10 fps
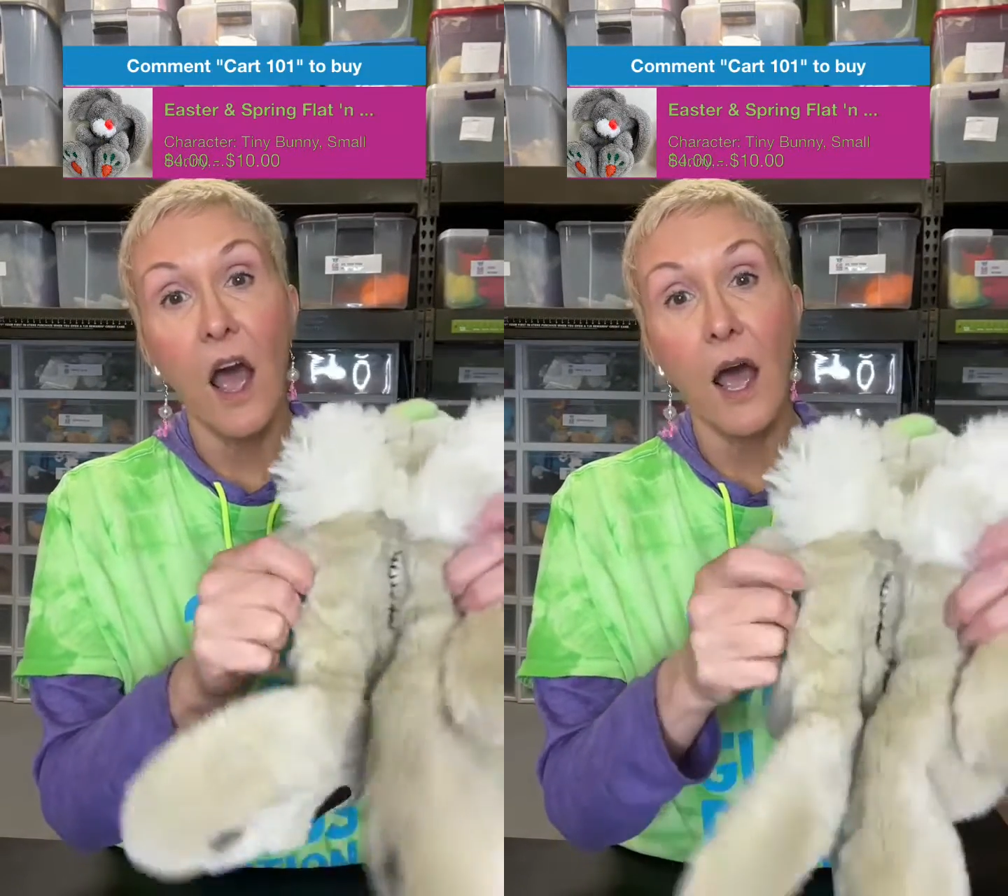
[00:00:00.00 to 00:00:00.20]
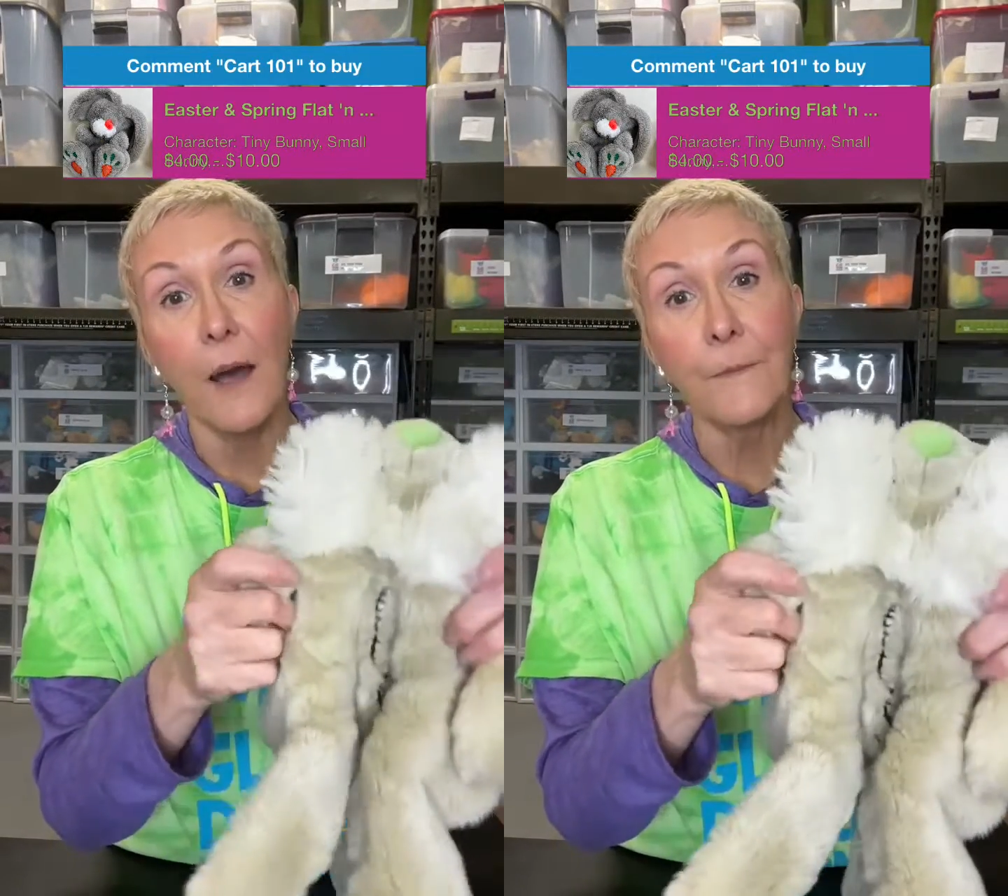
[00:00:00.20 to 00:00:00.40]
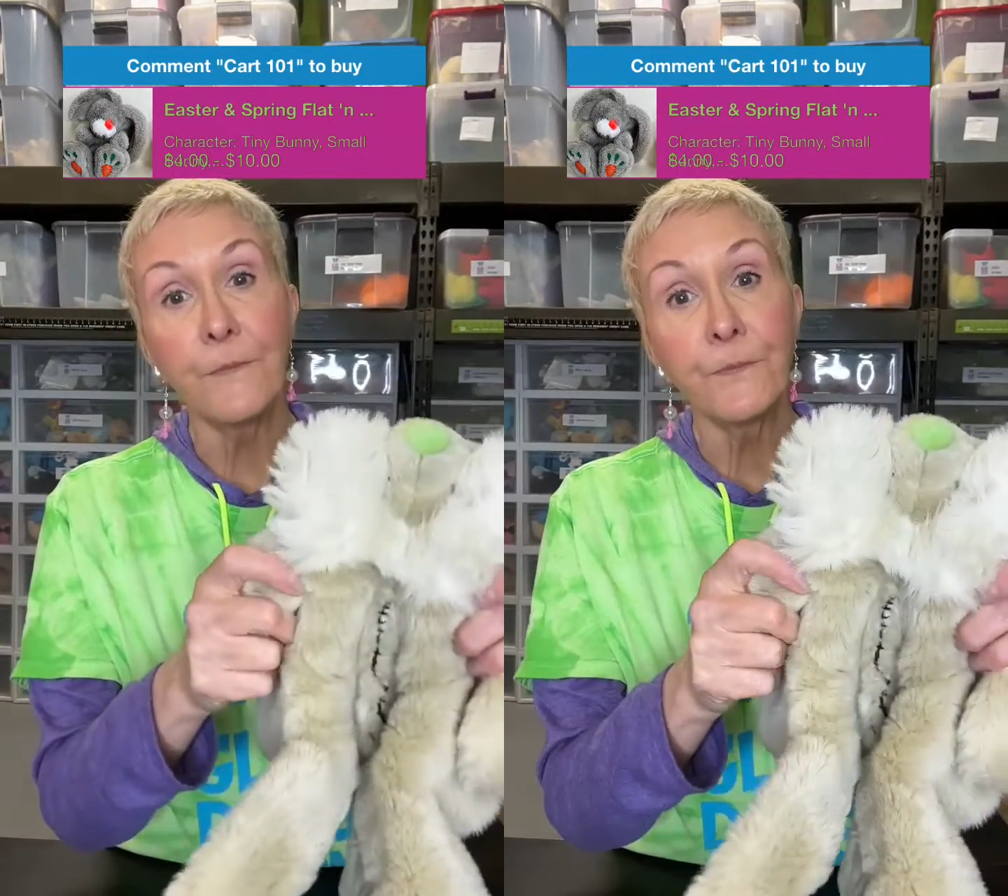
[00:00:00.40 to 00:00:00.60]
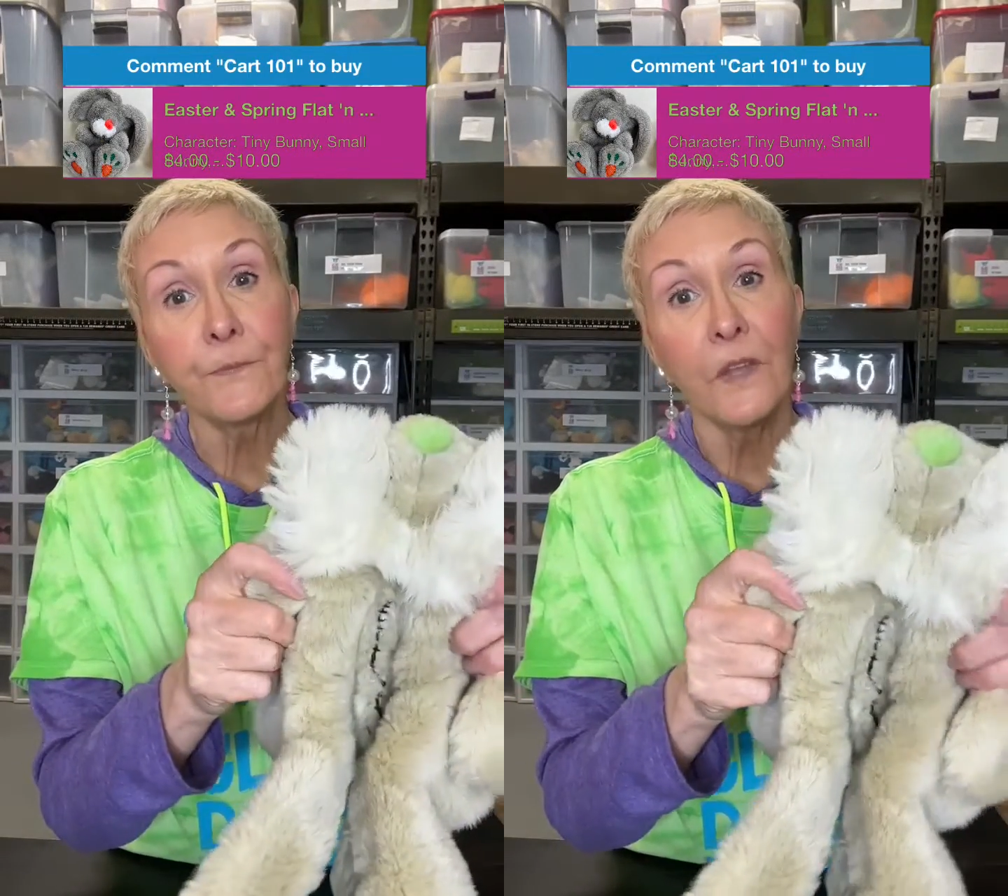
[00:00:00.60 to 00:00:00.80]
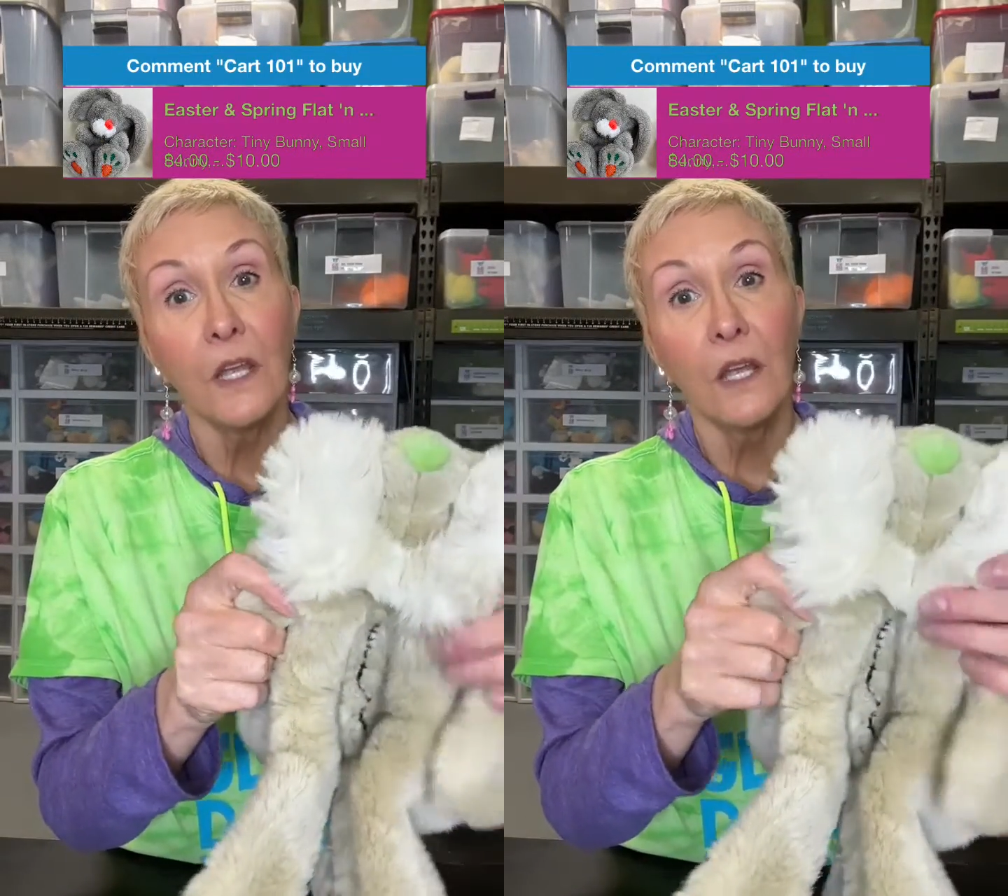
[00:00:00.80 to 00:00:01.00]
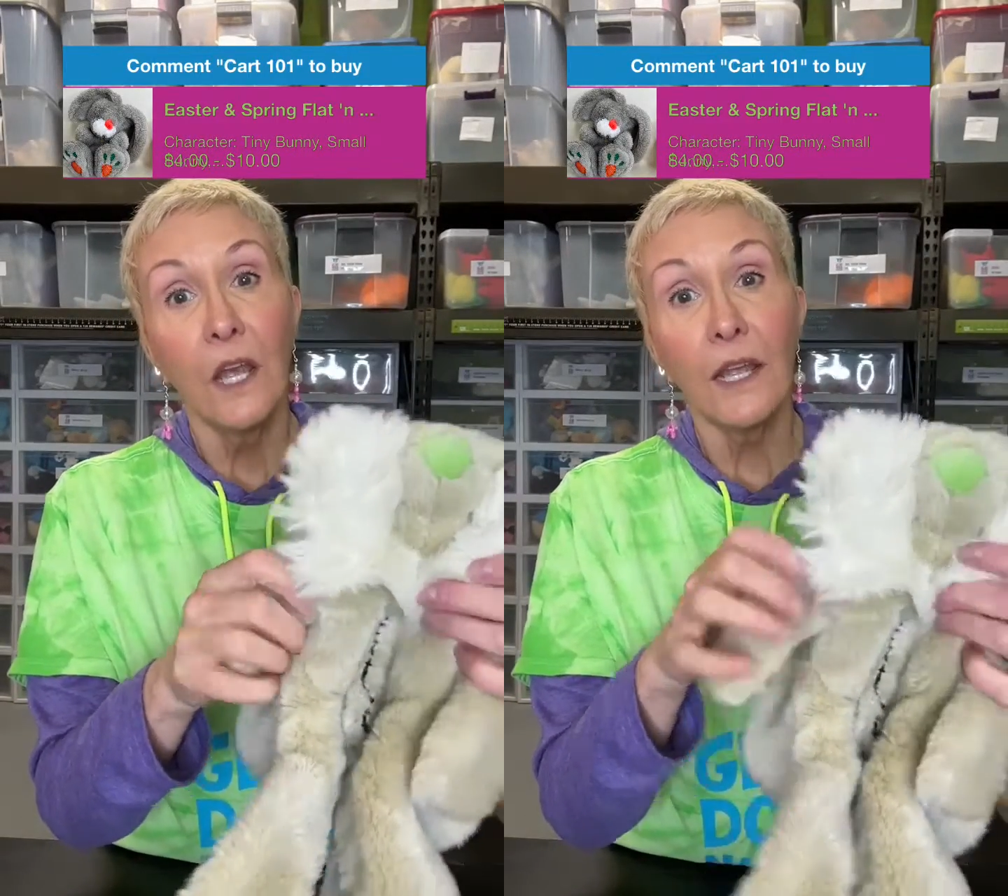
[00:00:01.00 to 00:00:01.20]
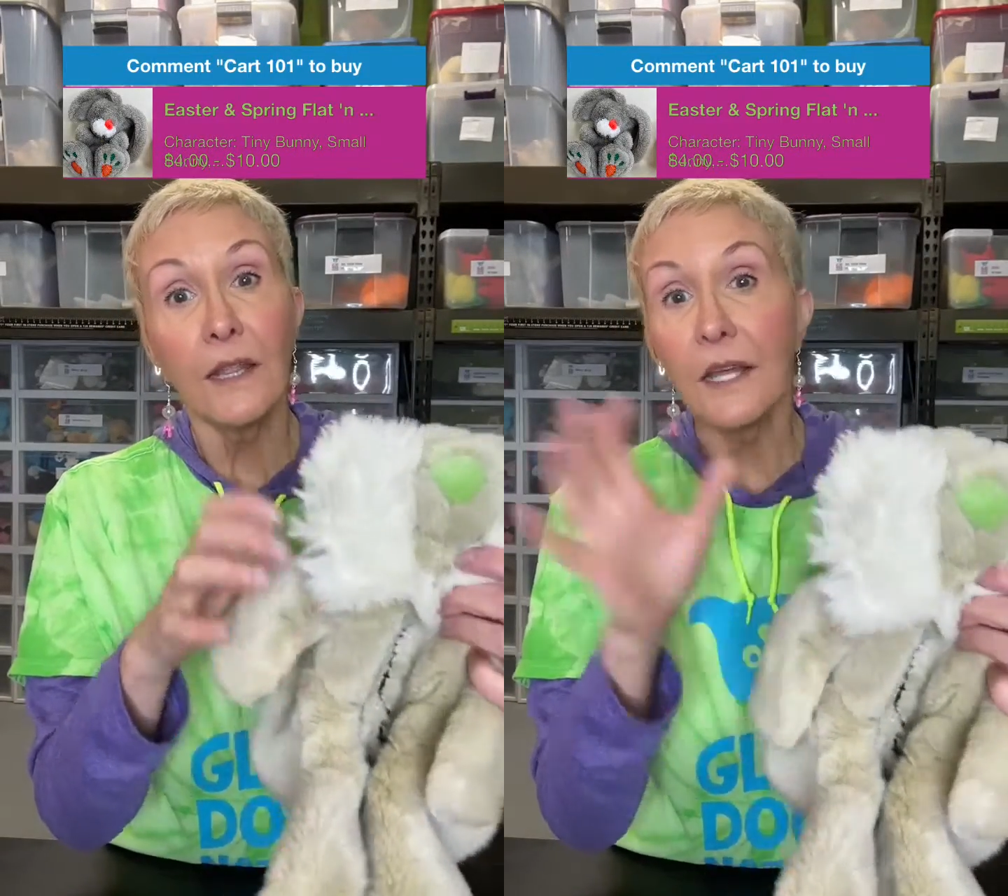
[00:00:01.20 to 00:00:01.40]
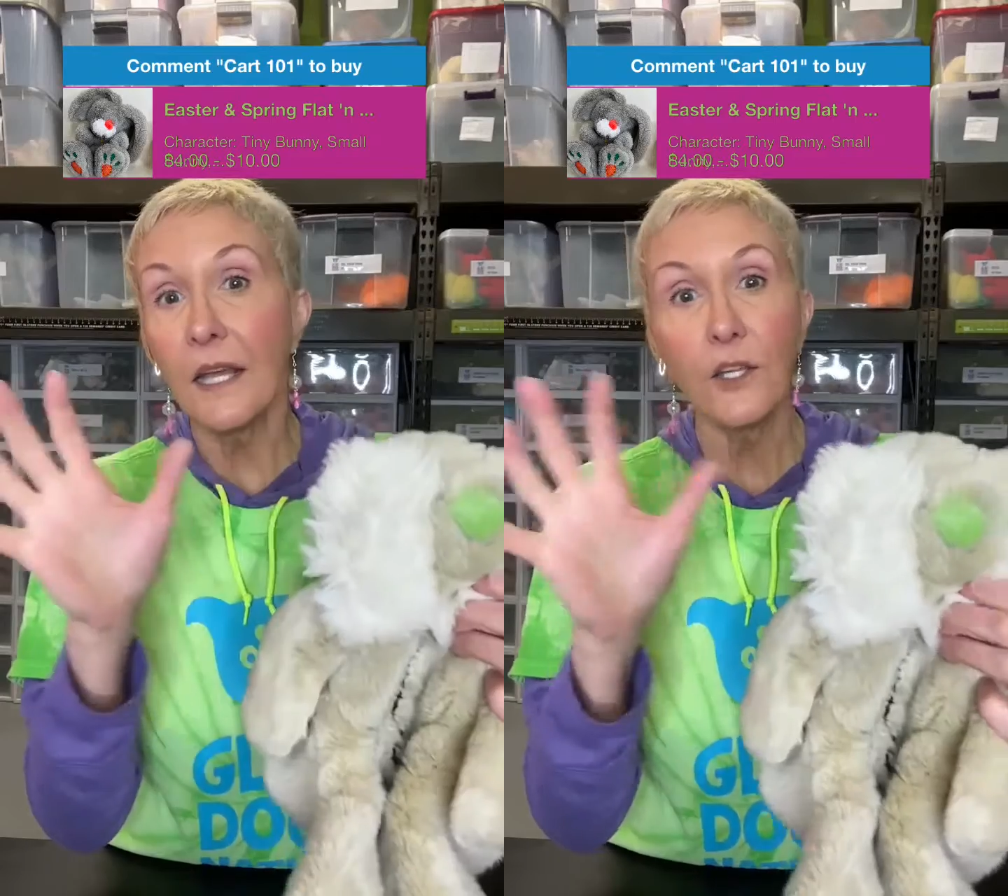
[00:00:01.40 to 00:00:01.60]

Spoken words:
that